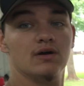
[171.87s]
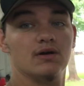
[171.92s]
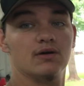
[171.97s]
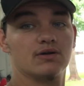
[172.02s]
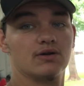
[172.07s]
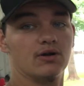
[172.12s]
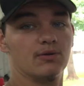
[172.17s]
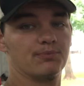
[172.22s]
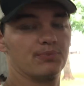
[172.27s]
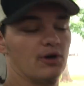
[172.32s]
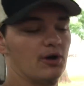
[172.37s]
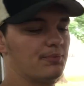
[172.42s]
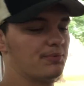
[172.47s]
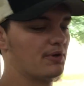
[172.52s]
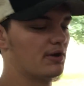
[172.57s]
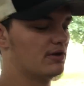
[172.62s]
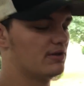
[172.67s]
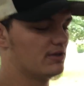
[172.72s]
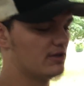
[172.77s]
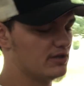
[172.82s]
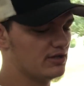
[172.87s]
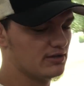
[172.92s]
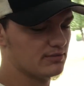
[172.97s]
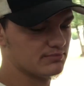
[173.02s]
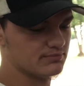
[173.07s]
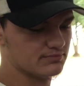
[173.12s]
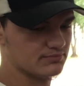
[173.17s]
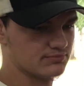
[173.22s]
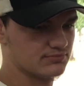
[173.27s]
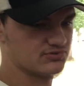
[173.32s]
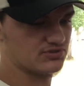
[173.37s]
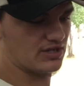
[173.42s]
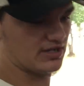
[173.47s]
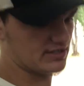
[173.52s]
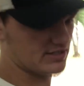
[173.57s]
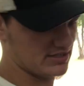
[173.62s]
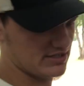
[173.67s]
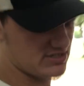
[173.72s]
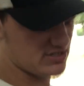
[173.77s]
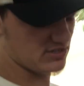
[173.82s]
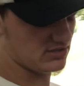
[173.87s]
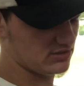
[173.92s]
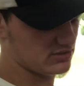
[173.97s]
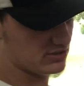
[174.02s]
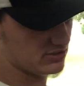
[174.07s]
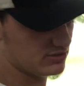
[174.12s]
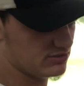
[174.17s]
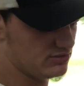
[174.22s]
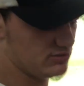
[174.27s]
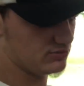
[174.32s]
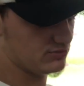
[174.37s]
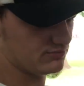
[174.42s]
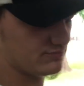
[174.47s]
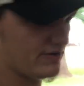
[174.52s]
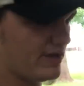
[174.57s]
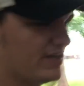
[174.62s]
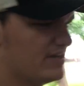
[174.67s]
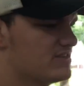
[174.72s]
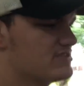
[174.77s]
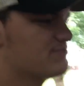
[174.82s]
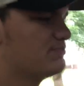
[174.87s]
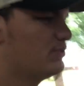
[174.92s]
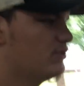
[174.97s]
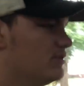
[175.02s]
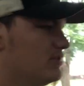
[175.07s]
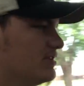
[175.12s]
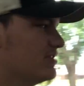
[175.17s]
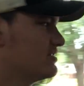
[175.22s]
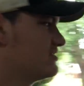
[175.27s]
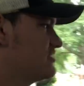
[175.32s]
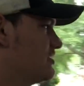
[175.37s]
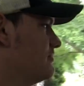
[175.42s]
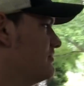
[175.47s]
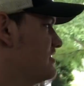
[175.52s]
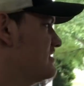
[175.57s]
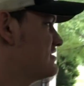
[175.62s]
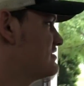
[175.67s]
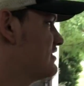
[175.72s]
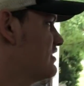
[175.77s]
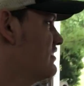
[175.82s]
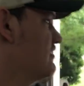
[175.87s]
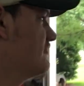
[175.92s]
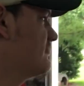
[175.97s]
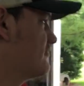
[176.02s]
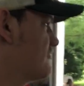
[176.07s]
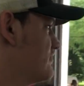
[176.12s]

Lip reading: I'm going to prop y'all up, try and get y'all a good little vantage point of some of this stuff.